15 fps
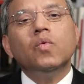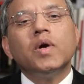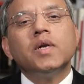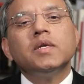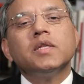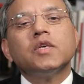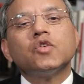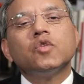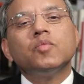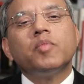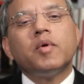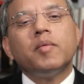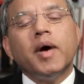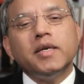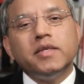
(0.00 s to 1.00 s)
what is the
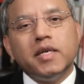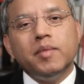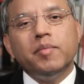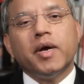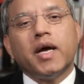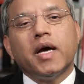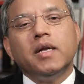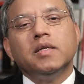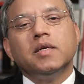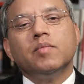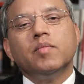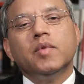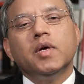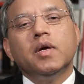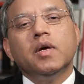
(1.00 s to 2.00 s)
supervisory mechanism